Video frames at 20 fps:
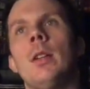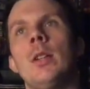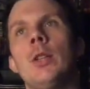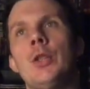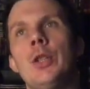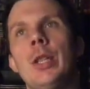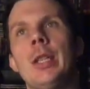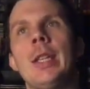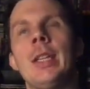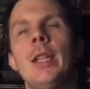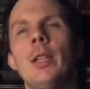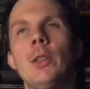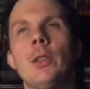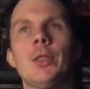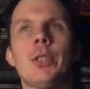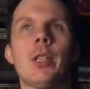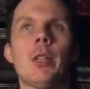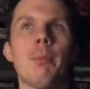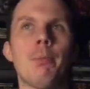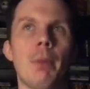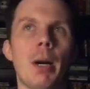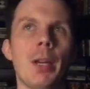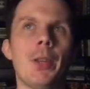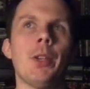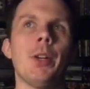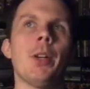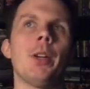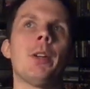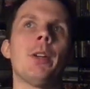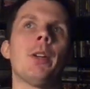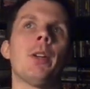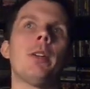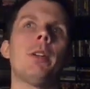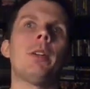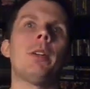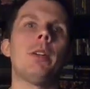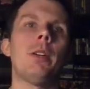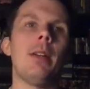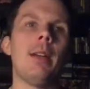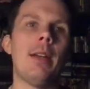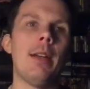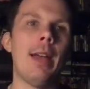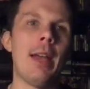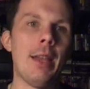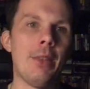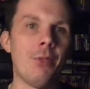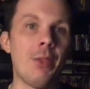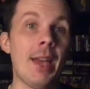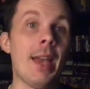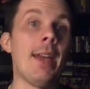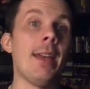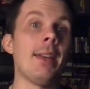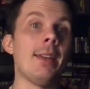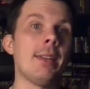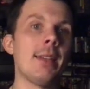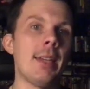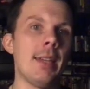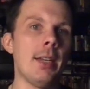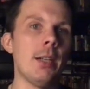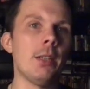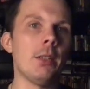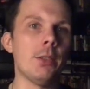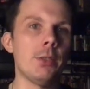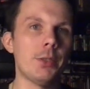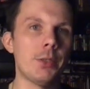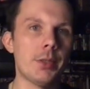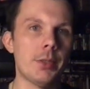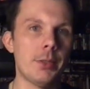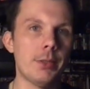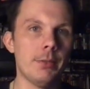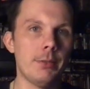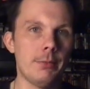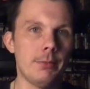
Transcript: she kills her mother and then kills